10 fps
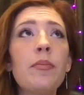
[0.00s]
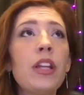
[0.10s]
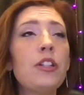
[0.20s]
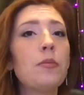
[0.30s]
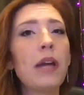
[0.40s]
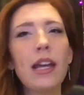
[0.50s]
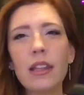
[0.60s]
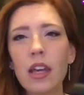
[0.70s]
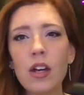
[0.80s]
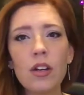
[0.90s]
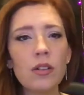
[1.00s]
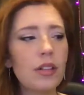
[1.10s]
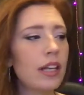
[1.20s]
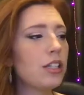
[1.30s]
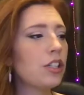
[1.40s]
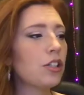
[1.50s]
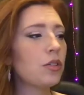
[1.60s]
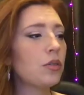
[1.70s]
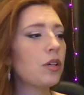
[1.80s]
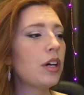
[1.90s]
they do paleo, they
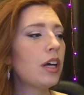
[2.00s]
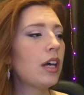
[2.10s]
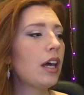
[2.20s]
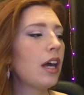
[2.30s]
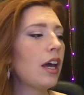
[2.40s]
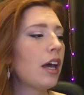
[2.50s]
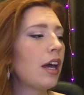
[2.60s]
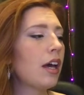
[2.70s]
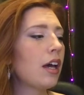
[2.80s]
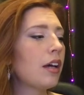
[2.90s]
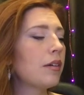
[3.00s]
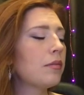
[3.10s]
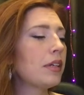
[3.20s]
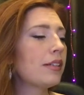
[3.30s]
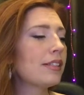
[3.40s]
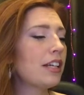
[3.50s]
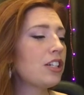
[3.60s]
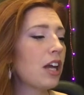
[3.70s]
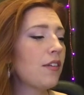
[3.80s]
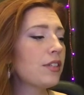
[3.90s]
do
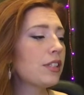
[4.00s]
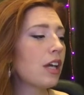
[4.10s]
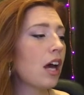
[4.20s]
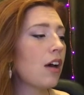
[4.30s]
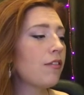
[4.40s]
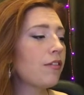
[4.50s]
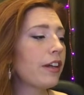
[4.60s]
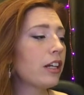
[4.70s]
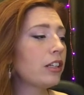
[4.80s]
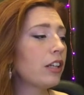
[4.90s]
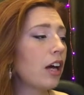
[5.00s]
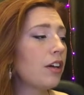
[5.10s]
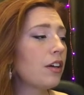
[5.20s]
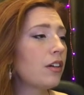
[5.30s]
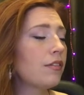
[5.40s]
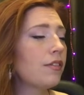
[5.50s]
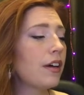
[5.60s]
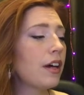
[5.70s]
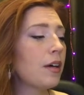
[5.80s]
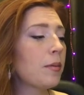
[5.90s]
LCHF stuff, and a lot of,
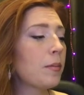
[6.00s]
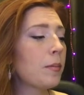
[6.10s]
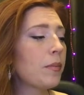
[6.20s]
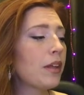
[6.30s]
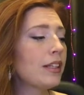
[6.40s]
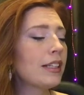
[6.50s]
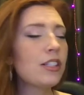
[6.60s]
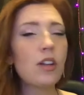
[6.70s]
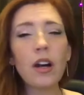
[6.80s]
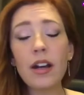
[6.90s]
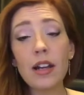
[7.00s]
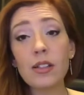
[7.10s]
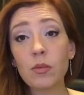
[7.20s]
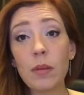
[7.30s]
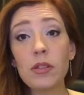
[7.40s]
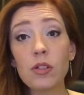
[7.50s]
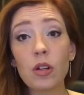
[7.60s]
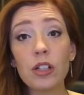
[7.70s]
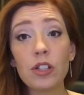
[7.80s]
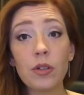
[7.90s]
I think they started out as a web
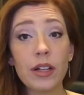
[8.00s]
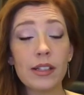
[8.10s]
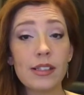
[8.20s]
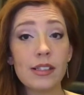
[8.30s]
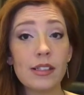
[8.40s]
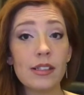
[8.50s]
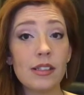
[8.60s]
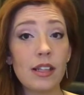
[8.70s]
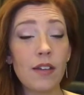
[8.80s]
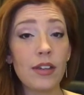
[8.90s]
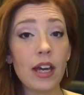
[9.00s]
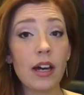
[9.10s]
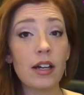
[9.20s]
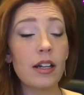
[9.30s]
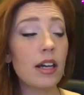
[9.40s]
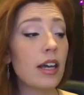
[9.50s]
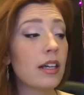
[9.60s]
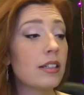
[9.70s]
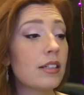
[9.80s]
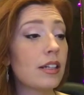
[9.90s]
store doing stevia
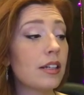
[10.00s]
and